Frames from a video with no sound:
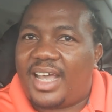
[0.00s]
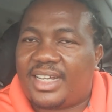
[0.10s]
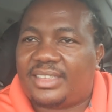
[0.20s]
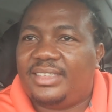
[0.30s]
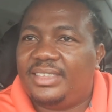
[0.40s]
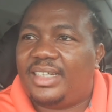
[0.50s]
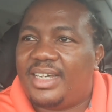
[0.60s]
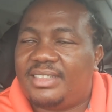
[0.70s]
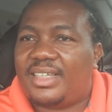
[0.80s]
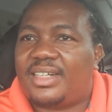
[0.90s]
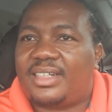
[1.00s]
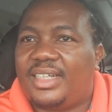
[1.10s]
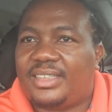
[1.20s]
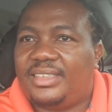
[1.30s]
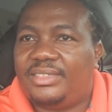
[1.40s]
acting as a
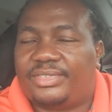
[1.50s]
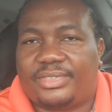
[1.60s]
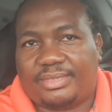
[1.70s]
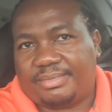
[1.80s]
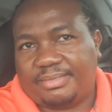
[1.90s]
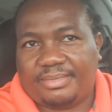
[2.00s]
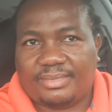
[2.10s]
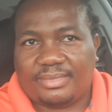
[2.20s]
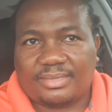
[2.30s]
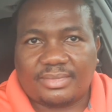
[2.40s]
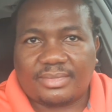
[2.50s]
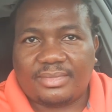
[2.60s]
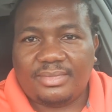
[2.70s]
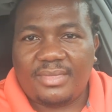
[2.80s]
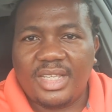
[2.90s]
collective.
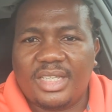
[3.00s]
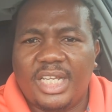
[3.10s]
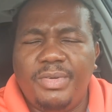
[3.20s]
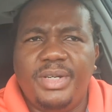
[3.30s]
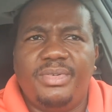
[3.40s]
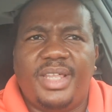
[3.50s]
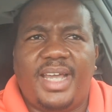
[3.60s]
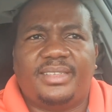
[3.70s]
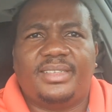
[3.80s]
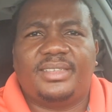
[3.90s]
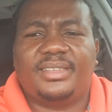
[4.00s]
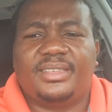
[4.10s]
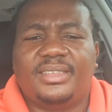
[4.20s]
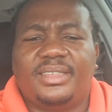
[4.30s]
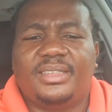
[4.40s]
Can we do that?
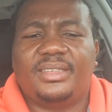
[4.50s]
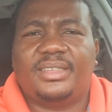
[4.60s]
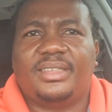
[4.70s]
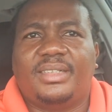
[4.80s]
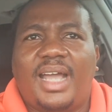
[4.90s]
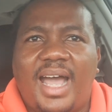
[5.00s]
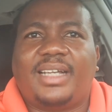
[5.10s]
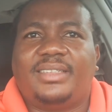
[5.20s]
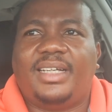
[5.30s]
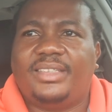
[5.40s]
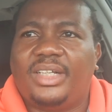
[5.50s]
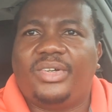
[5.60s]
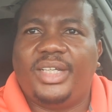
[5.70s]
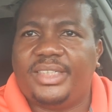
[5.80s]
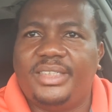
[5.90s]
Act as a
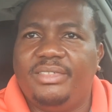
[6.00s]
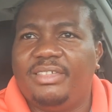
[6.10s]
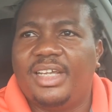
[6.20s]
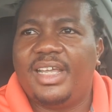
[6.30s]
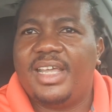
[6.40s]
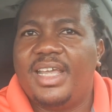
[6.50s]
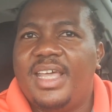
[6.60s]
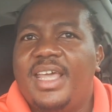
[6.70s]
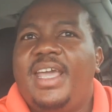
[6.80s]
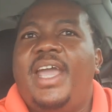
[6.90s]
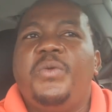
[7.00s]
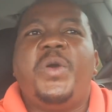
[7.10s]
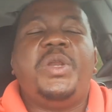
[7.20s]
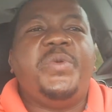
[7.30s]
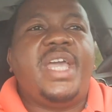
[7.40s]
collective. And
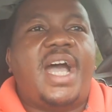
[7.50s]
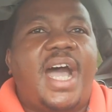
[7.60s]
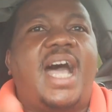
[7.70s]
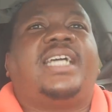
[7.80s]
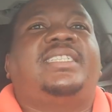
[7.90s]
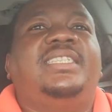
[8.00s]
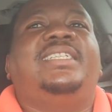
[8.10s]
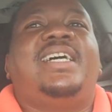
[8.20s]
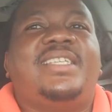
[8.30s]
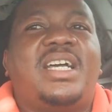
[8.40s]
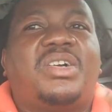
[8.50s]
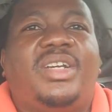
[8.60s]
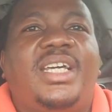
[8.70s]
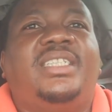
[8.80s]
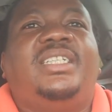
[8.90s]
when we are acting as a
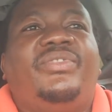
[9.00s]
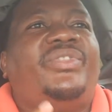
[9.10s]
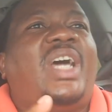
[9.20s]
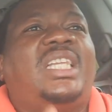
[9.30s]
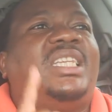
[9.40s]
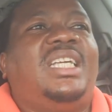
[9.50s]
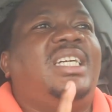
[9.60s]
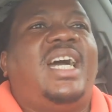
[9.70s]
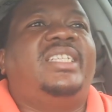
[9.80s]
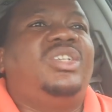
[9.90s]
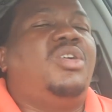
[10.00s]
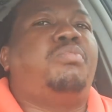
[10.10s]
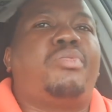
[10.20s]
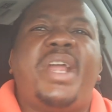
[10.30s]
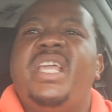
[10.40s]
collective, that thing has no
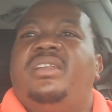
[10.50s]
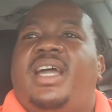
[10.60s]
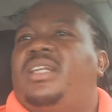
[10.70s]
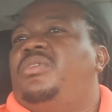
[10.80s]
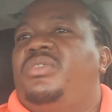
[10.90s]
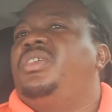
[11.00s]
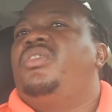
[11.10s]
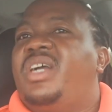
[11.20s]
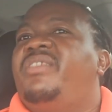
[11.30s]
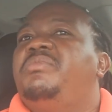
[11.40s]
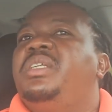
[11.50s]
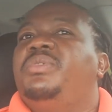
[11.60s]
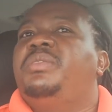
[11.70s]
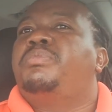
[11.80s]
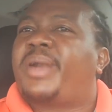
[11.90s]
brain. I don't want no government
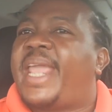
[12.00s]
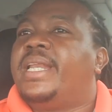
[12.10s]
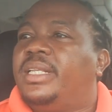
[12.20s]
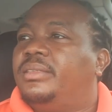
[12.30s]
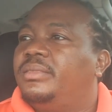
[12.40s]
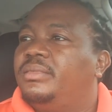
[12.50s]
with brain.